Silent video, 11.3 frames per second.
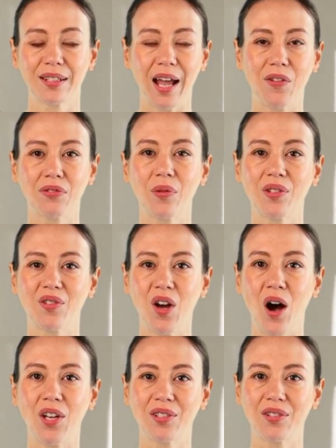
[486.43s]
Everyone's
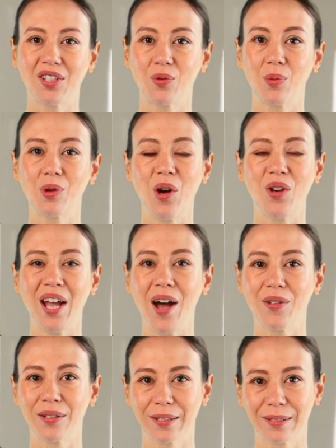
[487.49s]
costs will go
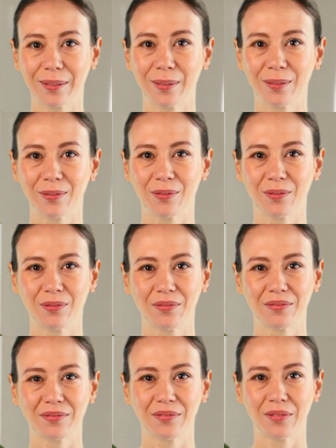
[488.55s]
down.
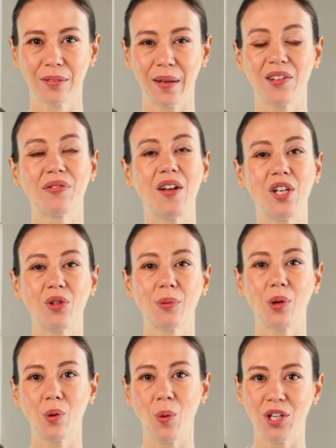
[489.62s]

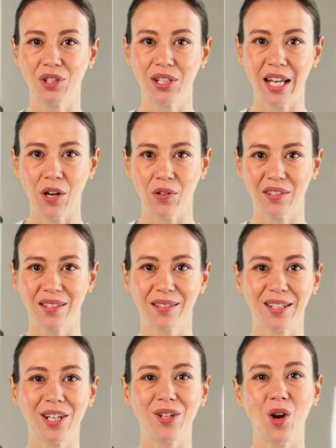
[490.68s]
Configurable questionnaires.
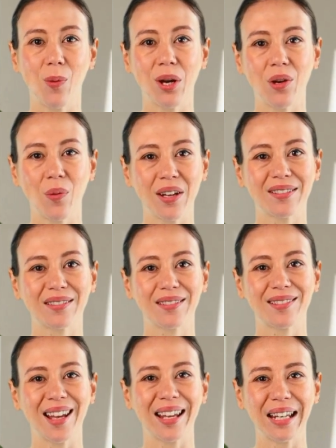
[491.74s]
Nobody wants to
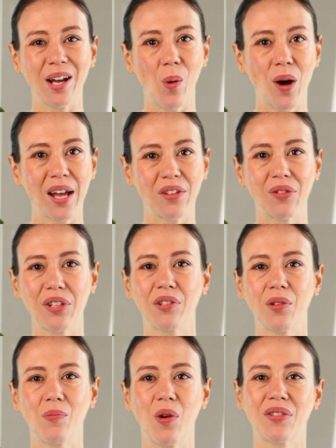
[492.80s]
sit in a waiting
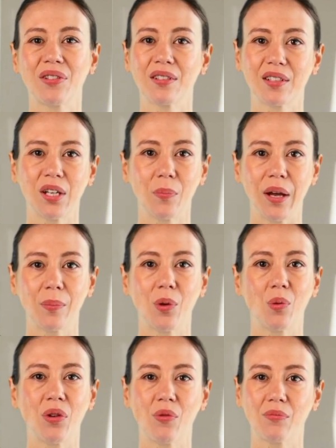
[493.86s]
room with sick people
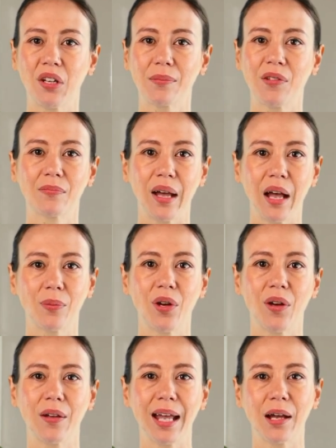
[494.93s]
with a ream of
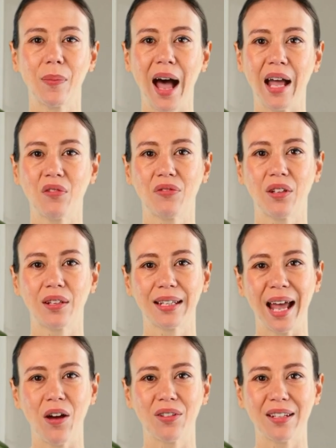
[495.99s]
paper and a pen filling
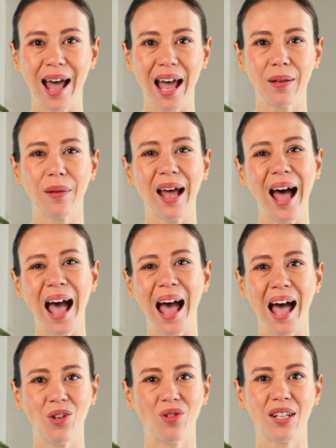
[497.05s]
out name,
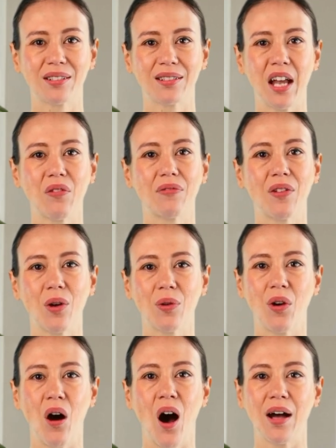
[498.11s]
address, and phone
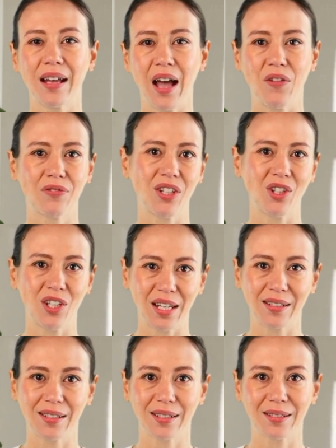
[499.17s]
on every
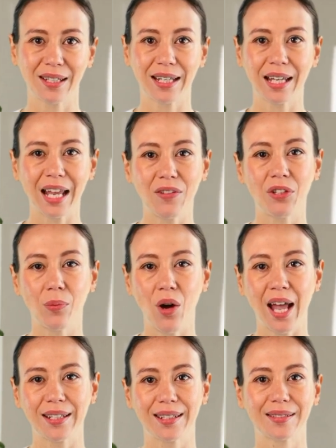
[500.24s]
sheet. Give the
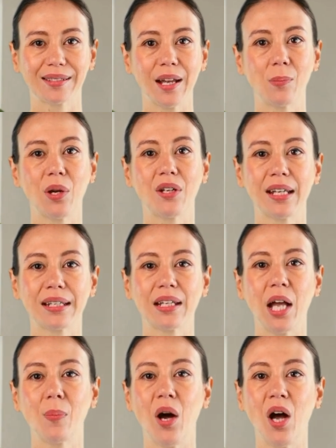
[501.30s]
practice the ability to
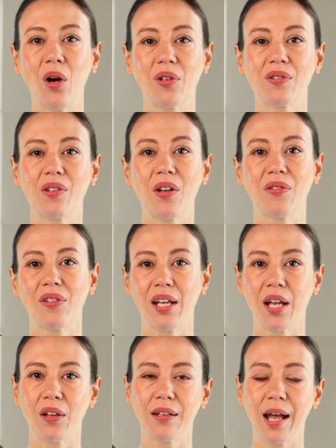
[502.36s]
compose,
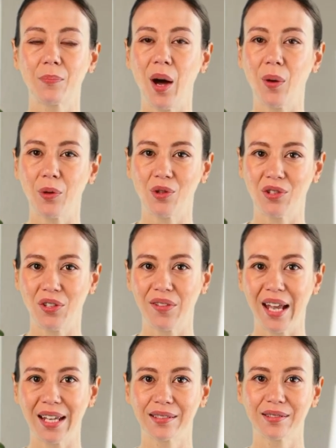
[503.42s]
configure, and publish
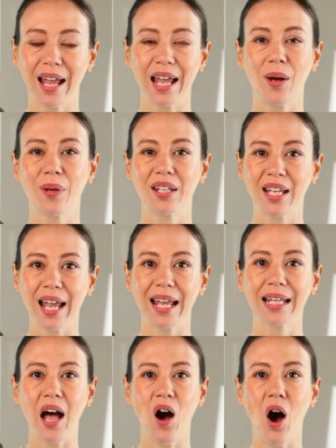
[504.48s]
surveys that can be taken
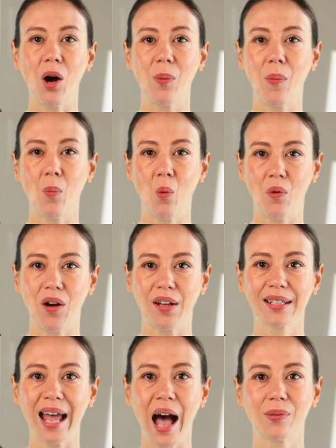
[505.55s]
at home or on a
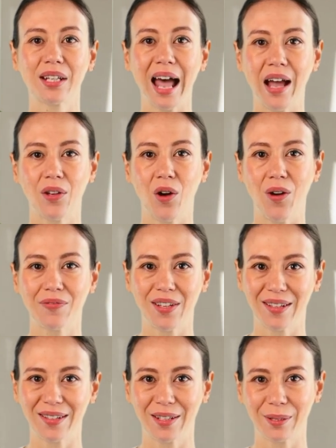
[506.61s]
tablet at the
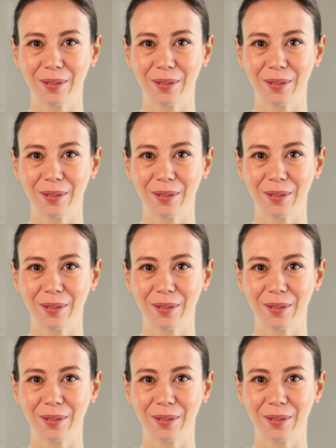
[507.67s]
office.